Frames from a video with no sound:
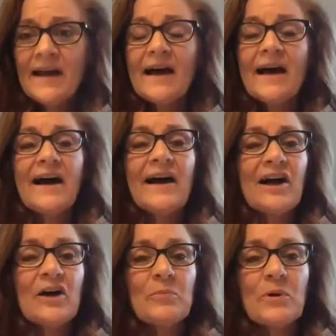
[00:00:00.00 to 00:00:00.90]

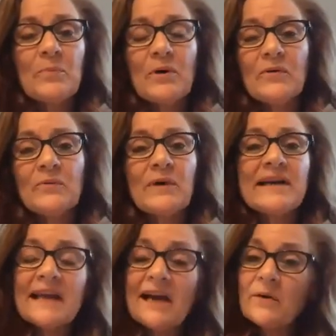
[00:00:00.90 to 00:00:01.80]
But right
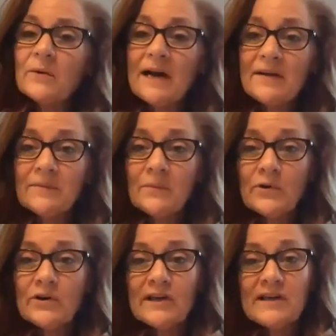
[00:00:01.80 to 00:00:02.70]
now, we're
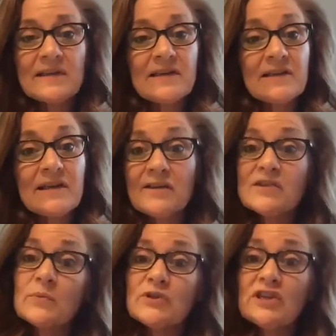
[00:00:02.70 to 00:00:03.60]
going to kind of
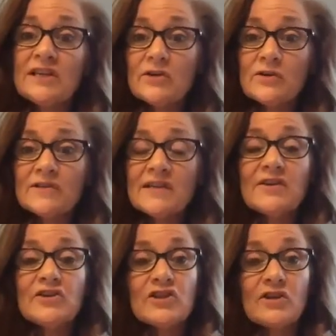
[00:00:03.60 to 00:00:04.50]
switch gears
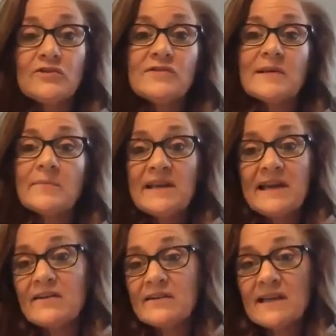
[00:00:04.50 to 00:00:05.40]
and show you something
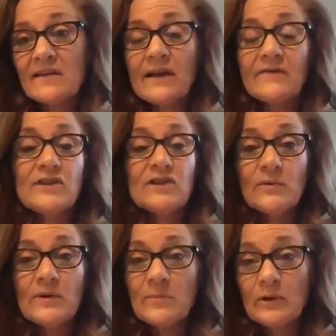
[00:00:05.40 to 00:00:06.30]
else I love to do
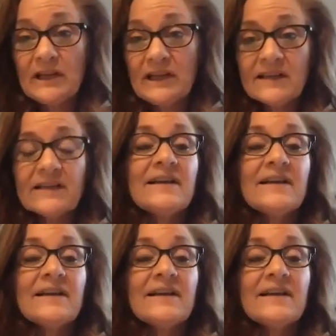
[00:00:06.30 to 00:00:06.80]
with Blink.